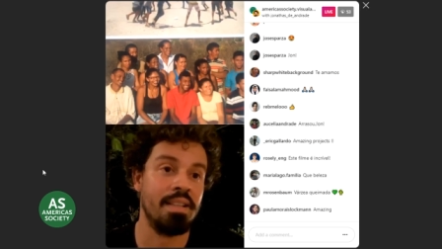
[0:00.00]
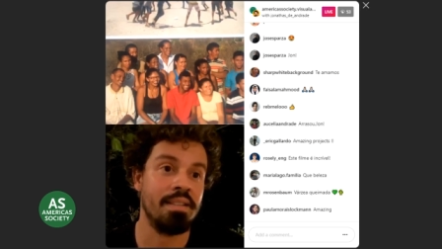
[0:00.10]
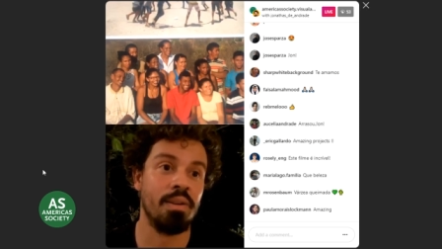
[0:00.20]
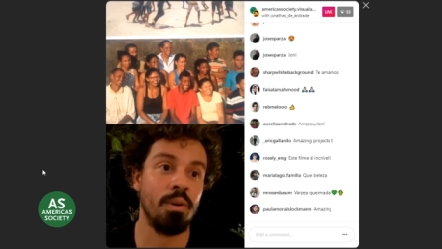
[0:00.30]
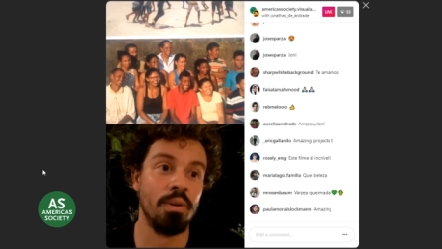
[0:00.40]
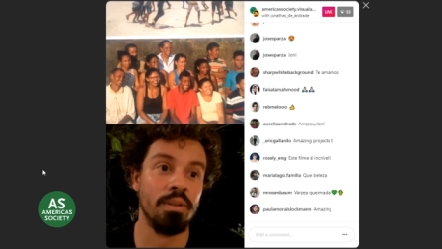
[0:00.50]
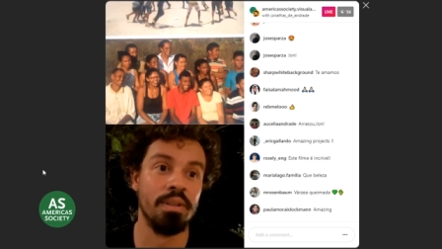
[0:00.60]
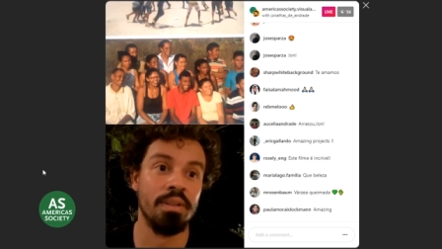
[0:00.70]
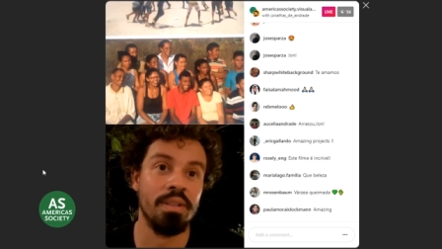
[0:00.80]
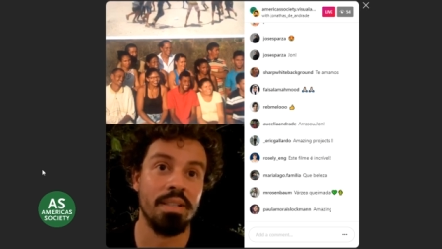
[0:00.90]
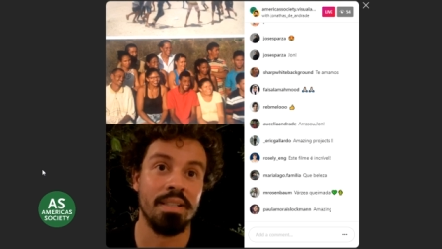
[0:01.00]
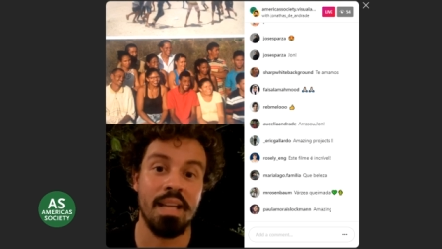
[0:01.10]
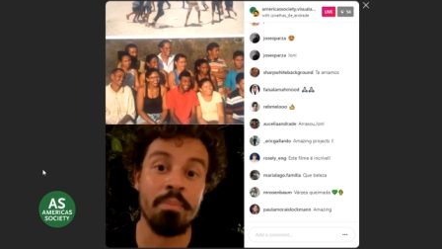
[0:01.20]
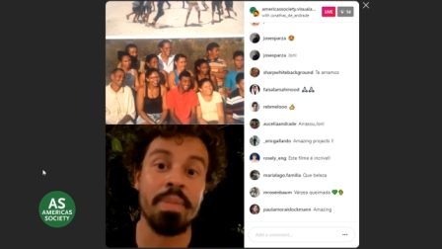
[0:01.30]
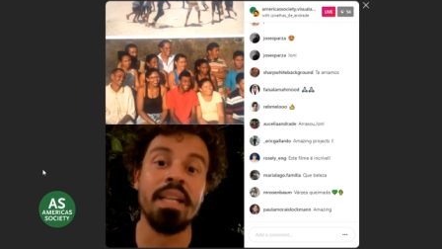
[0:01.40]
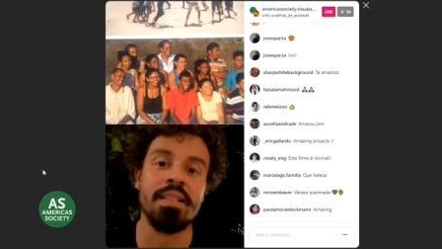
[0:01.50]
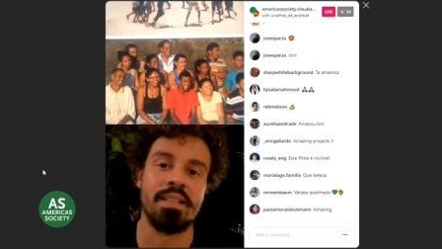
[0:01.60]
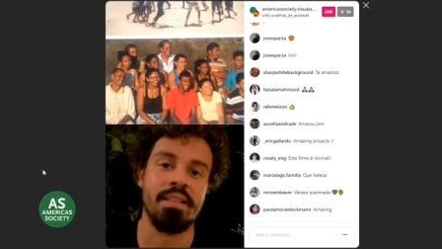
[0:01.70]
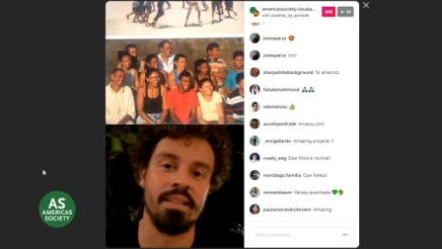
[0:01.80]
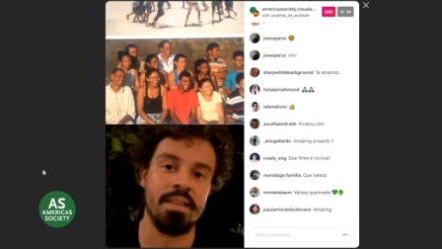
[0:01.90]
the whole
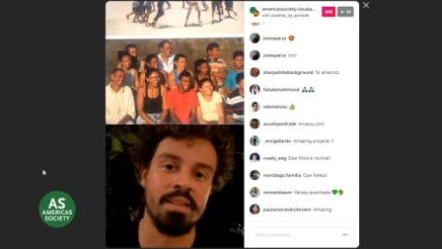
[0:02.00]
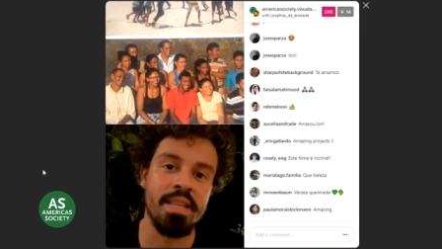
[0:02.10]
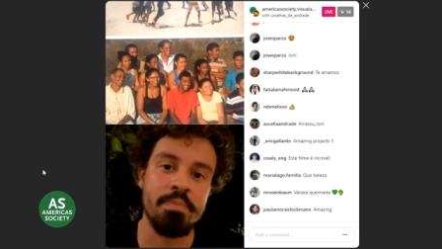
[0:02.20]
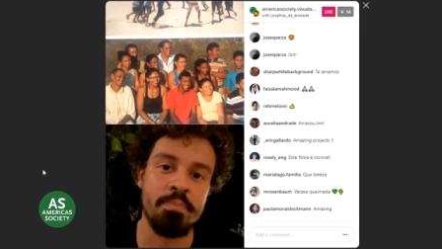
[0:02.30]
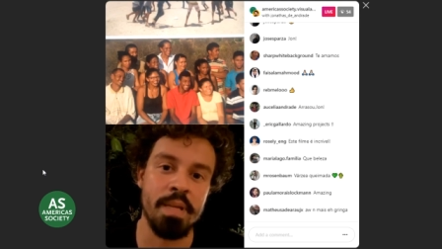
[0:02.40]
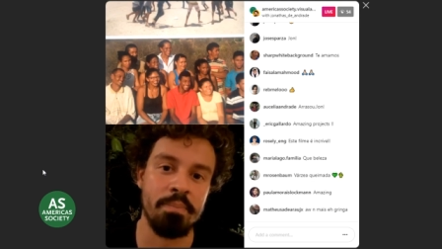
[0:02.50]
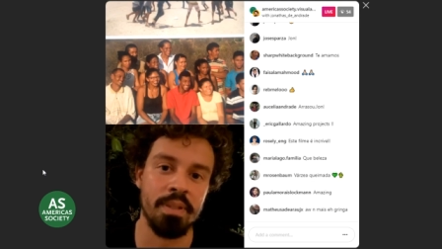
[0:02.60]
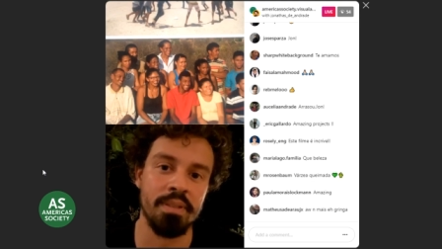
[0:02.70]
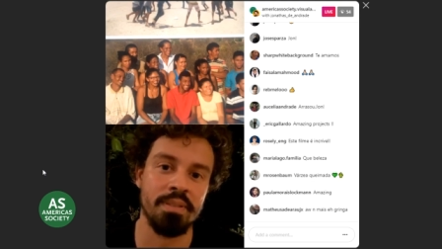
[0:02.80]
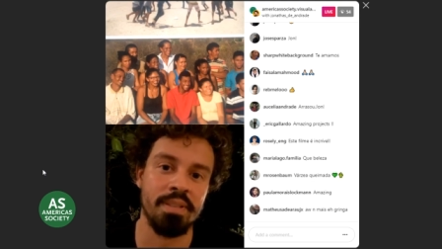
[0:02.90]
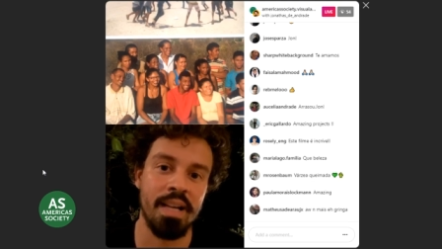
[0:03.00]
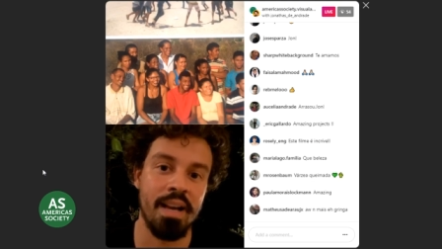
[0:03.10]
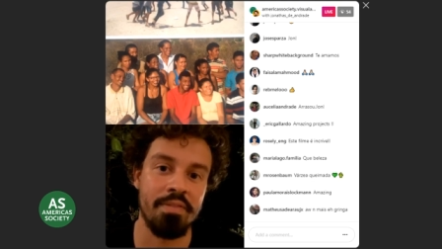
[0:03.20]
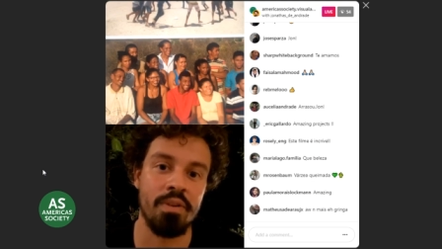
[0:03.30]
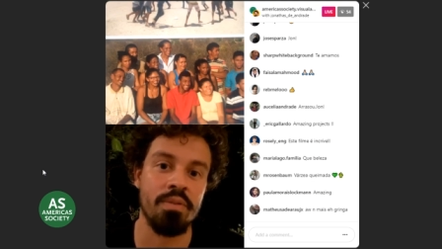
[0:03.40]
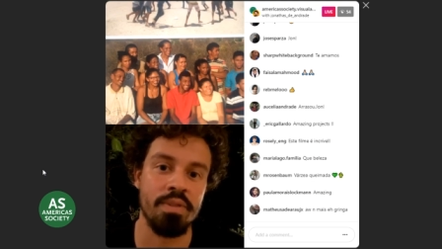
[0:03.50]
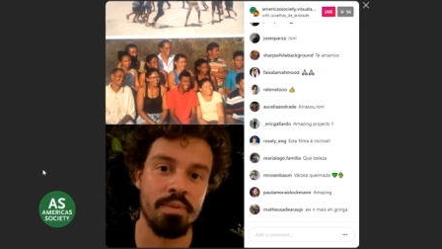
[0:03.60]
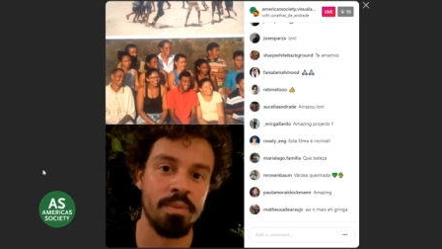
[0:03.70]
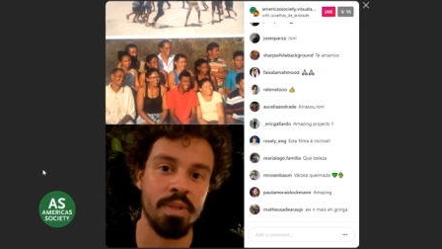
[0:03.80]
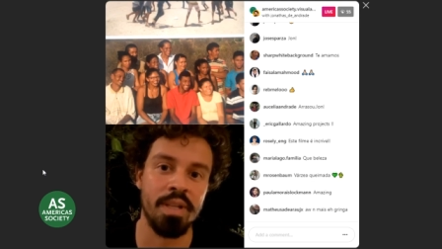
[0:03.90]
liability that these people have on
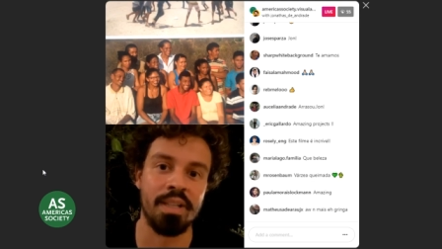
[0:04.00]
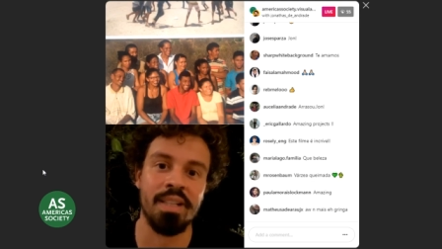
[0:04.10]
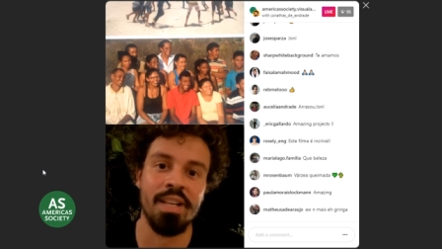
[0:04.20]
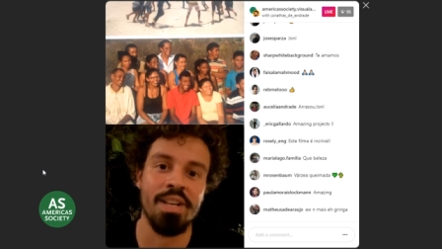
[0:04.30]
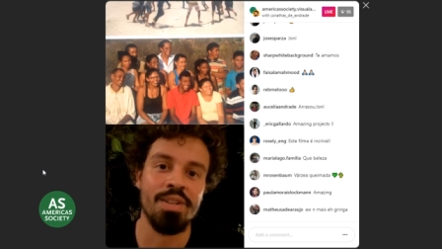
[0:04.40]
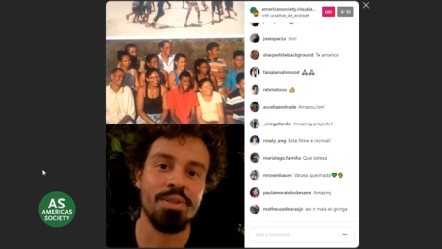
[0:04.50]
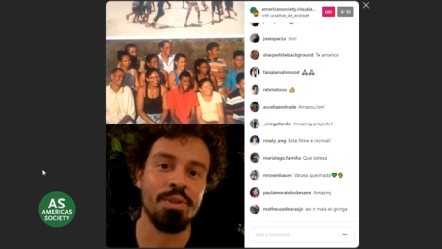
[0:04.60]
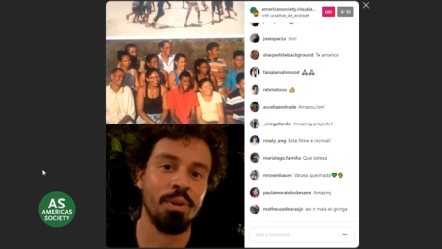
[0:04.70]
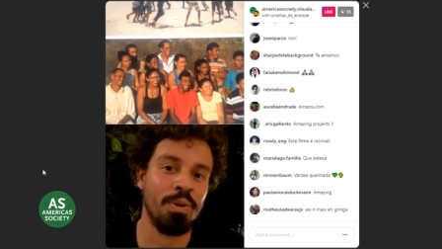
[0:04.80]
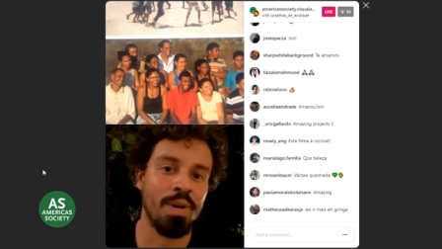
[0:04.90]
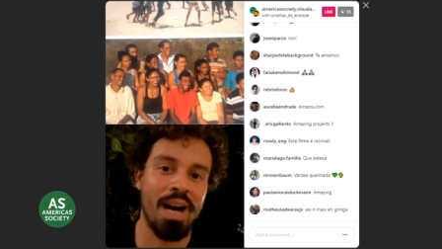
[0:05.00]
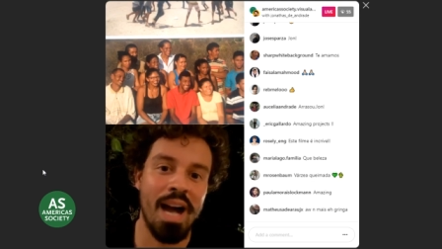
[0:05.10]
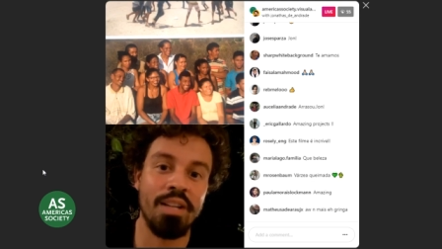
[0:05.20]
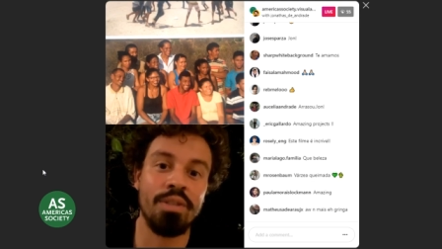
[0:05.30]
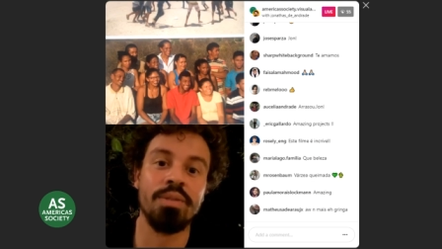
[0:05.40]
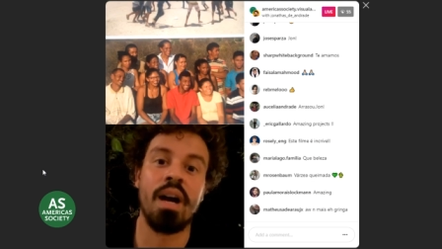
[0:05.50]
their work. So I could